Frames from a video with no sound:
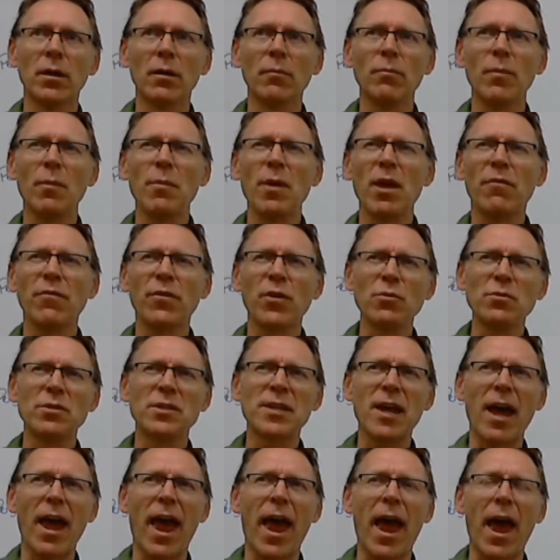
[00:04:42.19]
Maybe a few
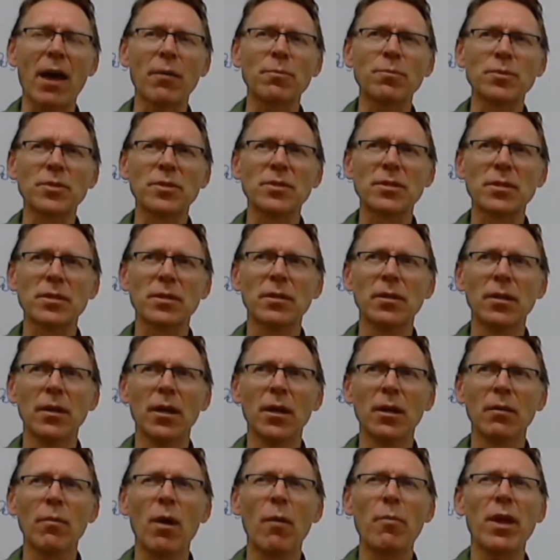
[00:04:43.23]
tabs,
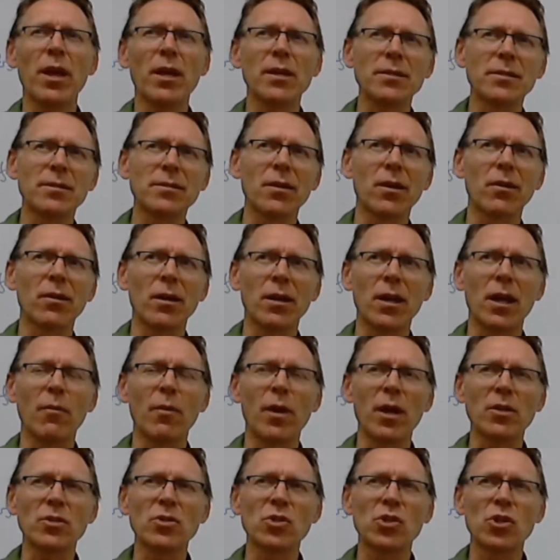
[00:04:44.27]
maybe insert an
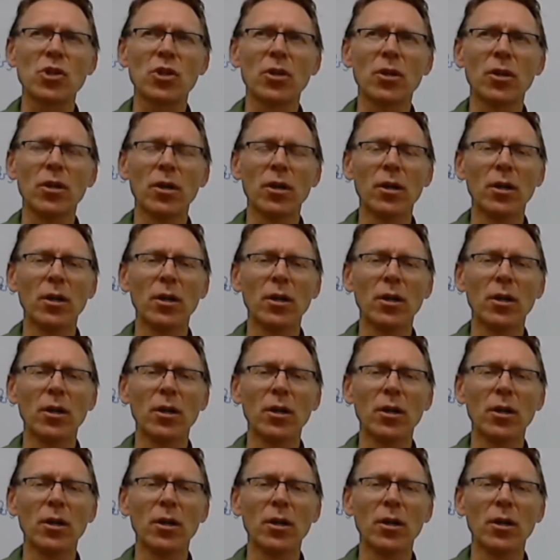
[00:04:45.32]
image.